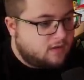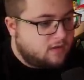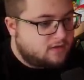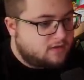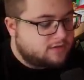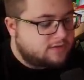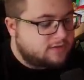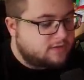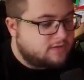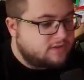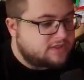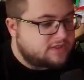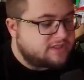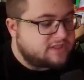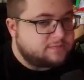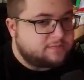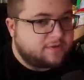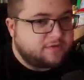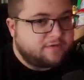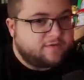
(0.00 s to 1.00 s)
So this
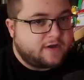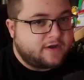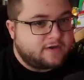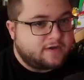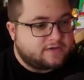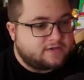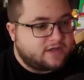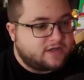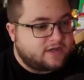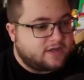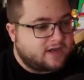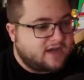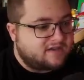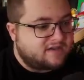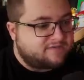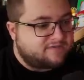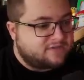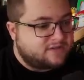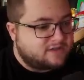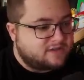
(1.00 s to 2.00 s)
is my final day.
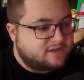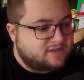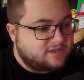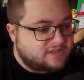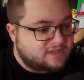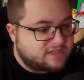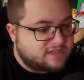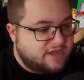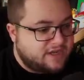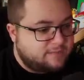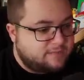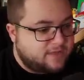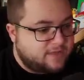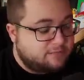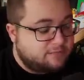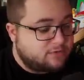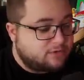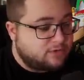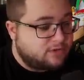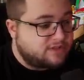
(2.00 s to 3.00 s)
After this gameplay,
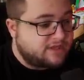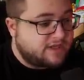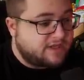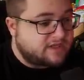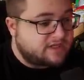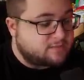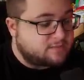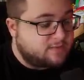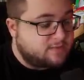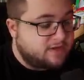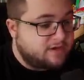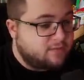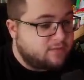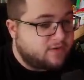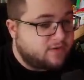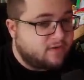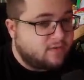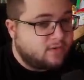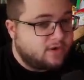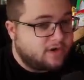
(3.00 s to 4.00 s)
I'm going to explain
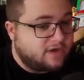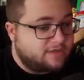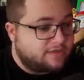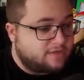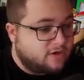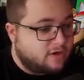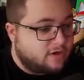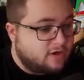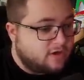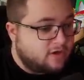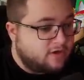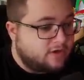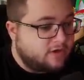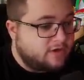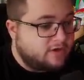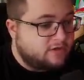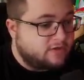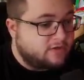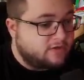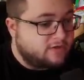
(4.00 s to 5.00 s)
about what I thought
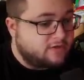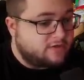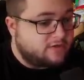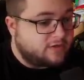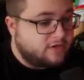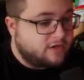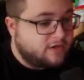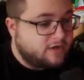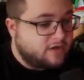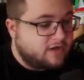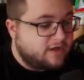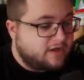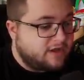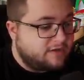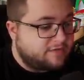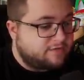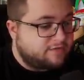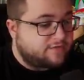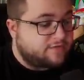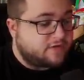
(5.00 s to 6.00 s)
and
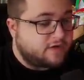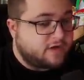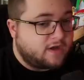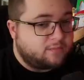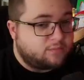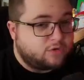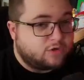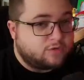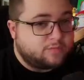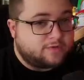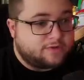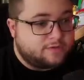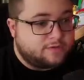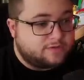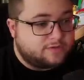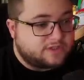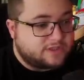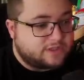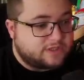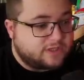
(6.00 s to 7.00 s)
if I'm going to be
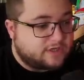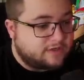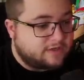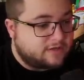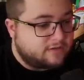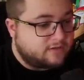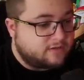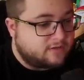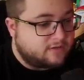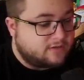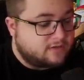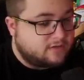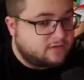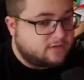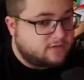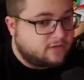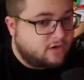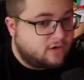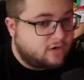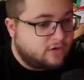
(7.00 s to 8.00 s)
using it
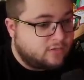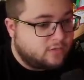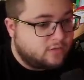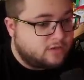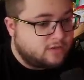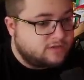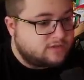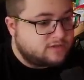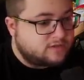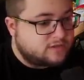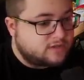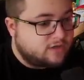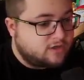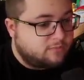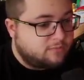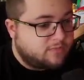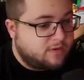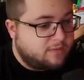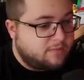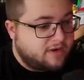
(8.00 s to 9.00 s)
onwards
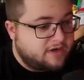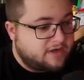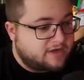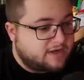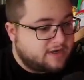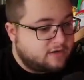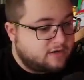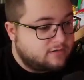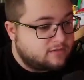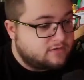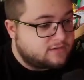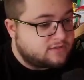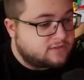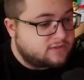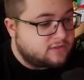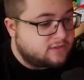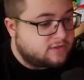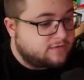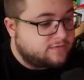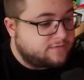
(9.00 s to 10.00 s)
on my main account and
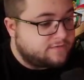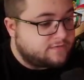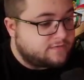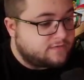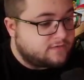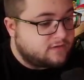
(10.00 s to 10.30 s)
stuff.